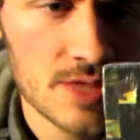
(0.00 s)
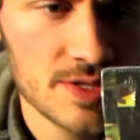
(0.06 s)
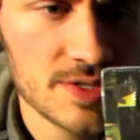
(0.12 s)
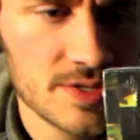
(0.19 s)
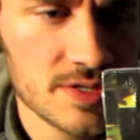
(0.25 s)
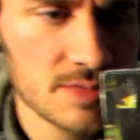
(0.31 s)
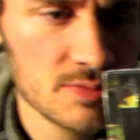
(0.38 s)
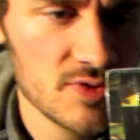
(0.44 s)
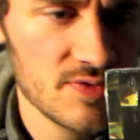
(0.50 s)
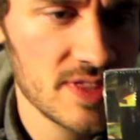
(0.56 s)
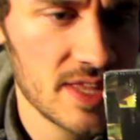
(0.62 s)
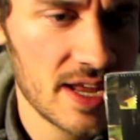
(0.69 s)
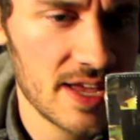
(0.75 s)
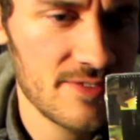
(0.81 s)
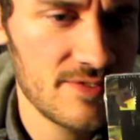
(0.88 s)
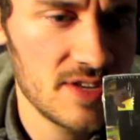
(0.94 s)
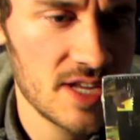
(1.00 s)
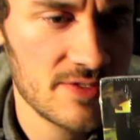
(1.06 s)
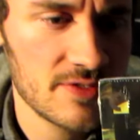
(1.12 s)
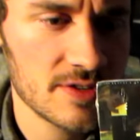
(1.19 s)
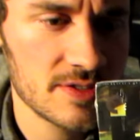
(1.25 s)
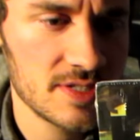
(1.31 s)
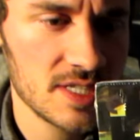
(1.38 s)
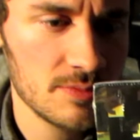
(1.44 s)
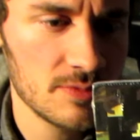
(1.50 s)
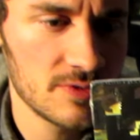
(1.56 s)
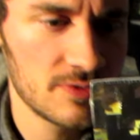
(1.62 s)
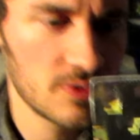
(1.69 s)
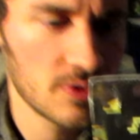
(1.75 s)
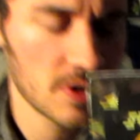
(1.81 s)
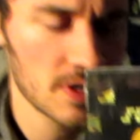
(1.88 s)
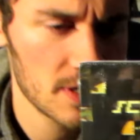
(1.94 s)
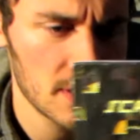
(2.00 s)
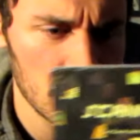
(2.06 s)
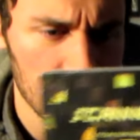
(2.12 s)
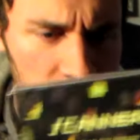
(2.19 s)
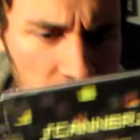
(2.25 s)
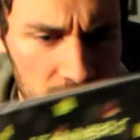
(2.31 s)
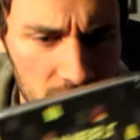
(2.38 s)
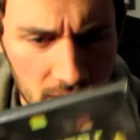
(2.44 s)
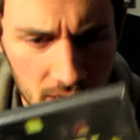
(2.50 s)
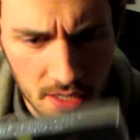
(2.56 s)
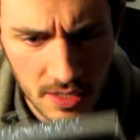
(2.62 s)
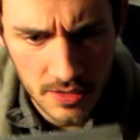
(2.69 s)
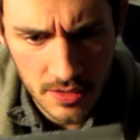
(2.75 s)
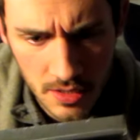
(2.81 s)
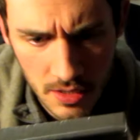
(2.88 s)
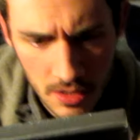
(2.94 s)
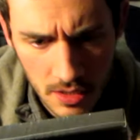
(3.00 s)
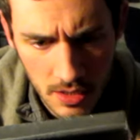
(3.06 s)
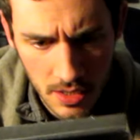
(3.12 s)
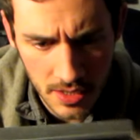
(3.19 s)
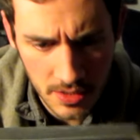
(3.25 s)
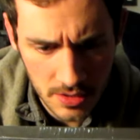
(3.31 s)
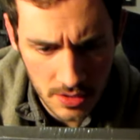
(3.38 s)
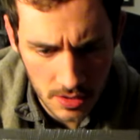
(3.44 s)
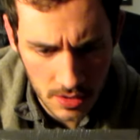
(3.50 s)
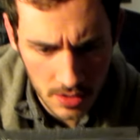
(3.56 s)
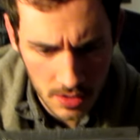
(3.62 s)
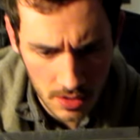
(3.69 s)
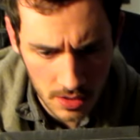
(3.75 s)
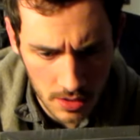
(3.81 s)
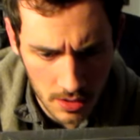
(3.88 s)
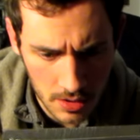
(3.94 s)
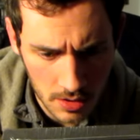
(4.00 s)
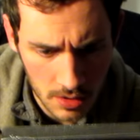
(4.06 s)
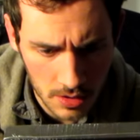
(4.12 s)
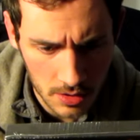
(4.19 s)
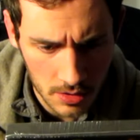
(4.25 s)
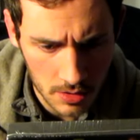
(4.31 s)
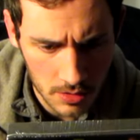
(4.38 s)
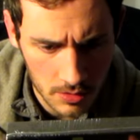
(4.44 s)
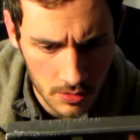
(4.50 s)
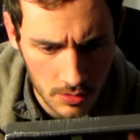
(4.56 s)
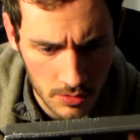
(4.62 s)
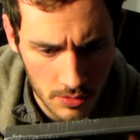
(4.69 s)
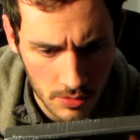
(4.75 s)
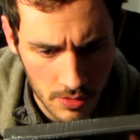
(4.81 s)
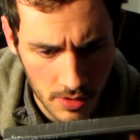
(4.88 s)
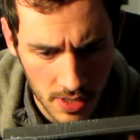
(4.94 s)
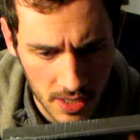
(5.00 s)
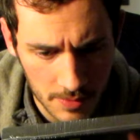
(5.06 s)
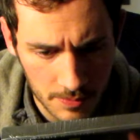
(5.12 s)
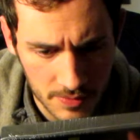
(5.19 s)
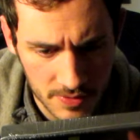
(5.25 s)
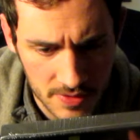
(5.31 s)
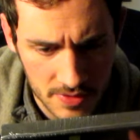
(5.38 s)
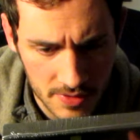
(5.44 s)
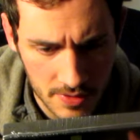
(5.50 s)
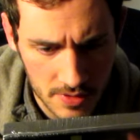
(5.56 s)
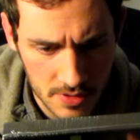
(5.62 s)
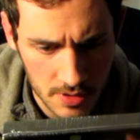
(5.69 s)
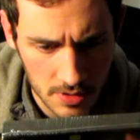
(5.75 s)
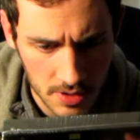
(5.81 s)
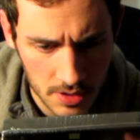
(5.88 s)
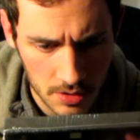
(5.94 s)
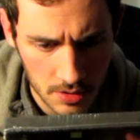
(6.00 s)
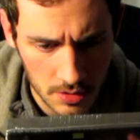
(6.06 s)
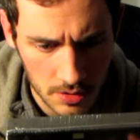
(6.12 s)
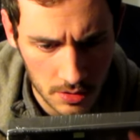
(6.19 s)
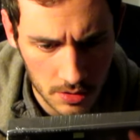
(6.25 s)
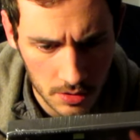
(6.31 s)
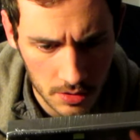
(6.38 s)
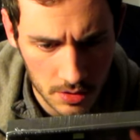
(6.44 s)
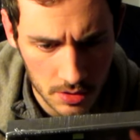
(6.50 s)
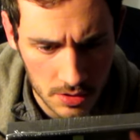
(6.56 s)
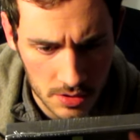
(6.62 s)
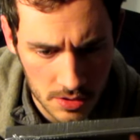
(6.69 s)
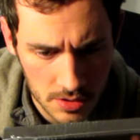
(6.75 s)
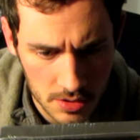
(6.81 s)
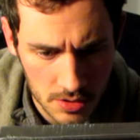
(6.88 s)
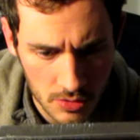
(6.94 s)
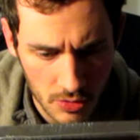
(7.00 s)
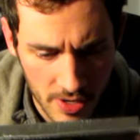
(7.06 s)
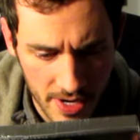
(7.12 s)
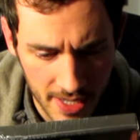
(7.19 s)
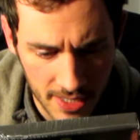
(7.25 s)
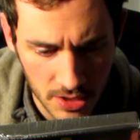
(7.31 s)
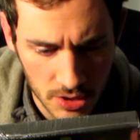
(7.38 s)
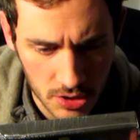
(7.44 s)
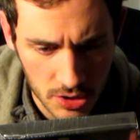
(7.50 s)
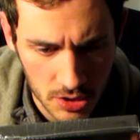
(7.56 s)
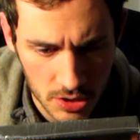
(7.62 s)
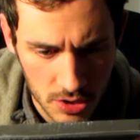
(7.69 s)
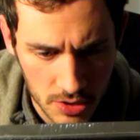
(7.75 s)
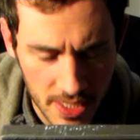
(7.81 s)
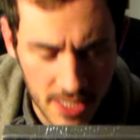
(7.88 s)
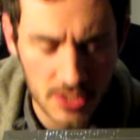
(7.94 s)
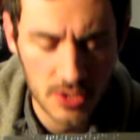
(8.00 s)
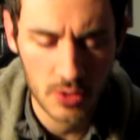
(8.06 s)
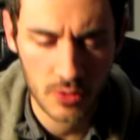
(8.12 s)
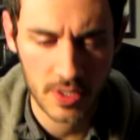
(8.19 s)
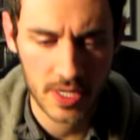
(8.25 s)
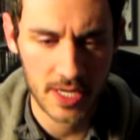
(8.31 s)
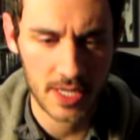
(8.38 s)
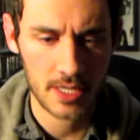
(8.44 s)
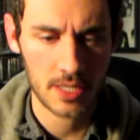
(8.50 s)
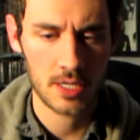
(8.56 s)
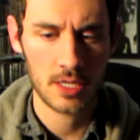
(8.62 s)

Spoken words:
This is a movie that I have never seen before, and I took, gripes. There's a little scratch. That's okay.